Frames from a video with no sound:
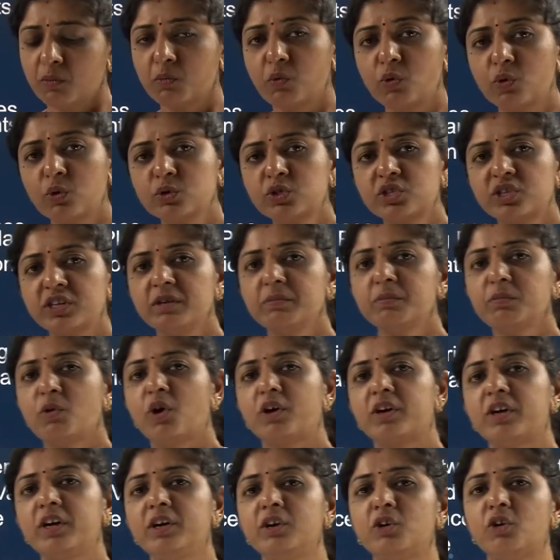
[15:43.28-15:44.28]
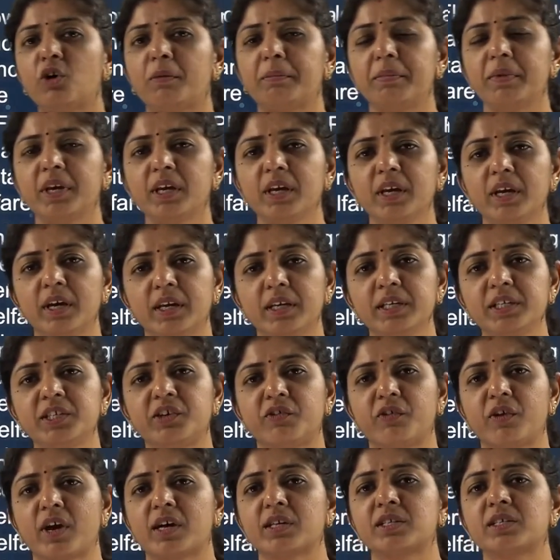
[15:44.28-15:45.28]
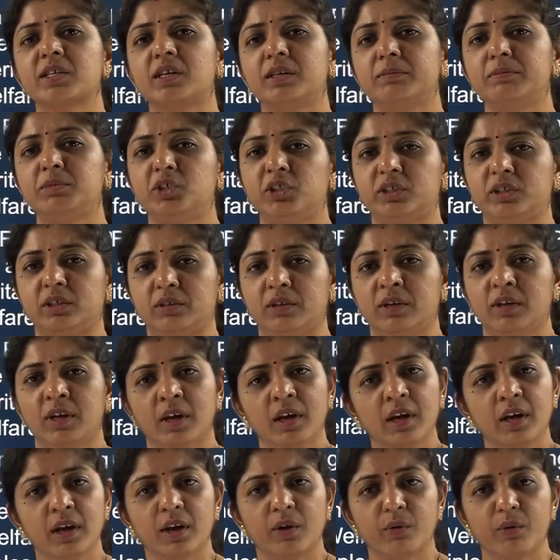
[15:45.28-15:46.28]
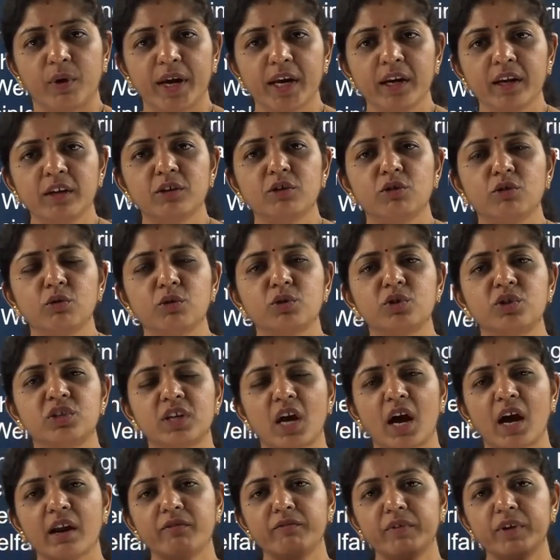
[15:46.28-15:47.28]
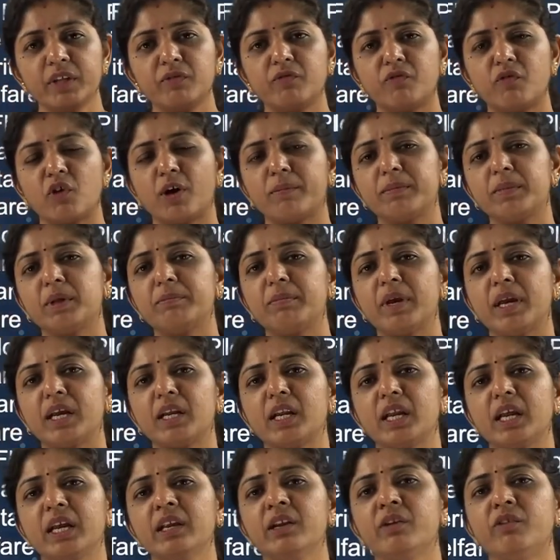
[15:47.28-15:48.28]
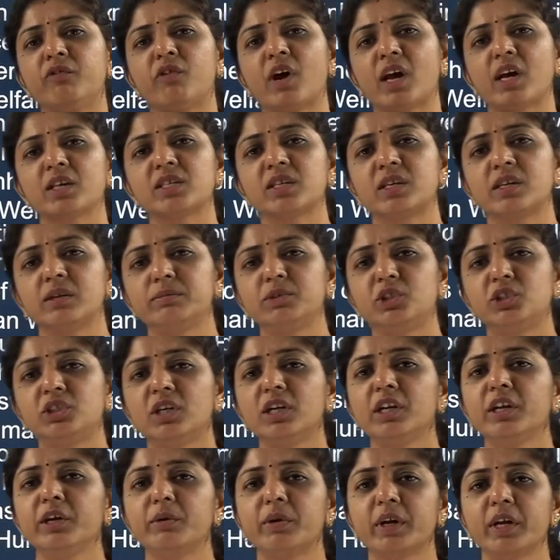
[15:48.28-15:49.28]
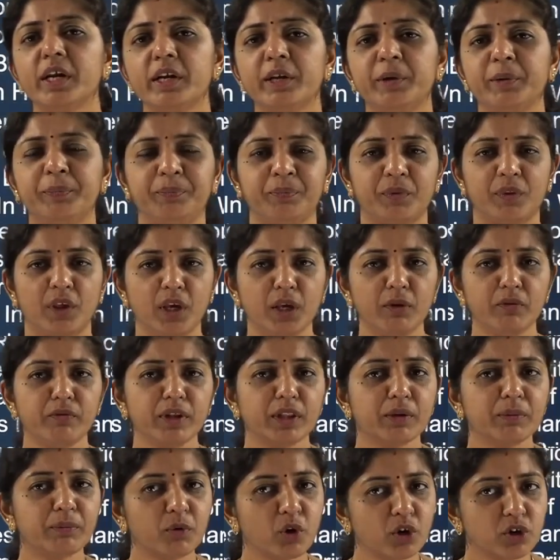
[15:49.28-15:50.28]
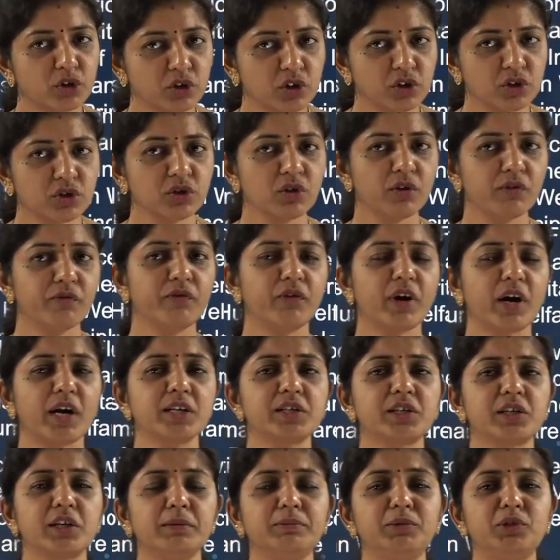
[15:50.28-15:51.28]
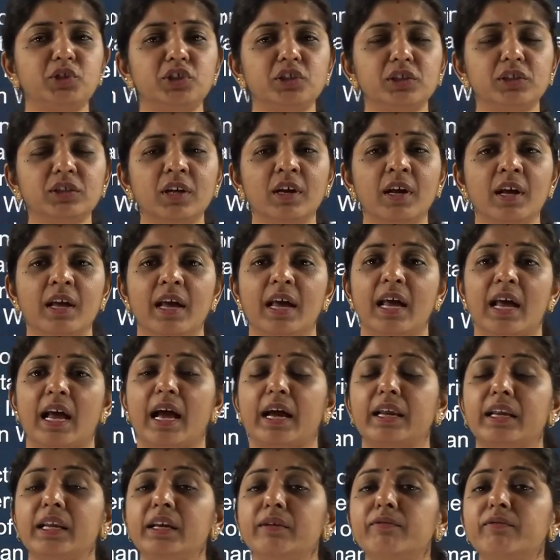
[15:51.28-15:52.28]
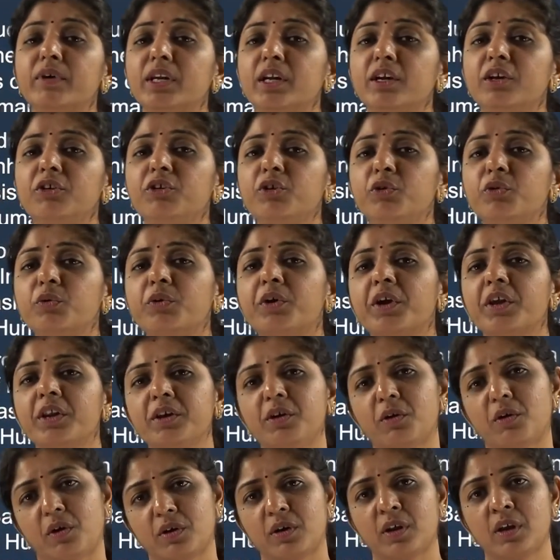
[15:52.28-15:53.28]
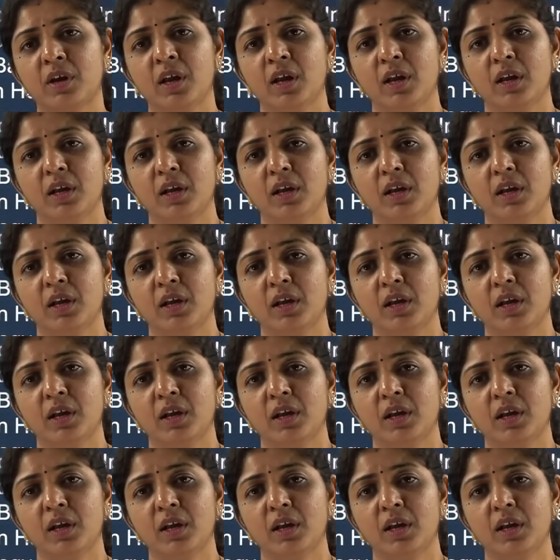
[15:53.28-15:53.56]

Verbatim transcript: Most important topic here is transcription, right? To start with from the beginning, transcriptional unit, even the process of transcription, and even in eukaryote,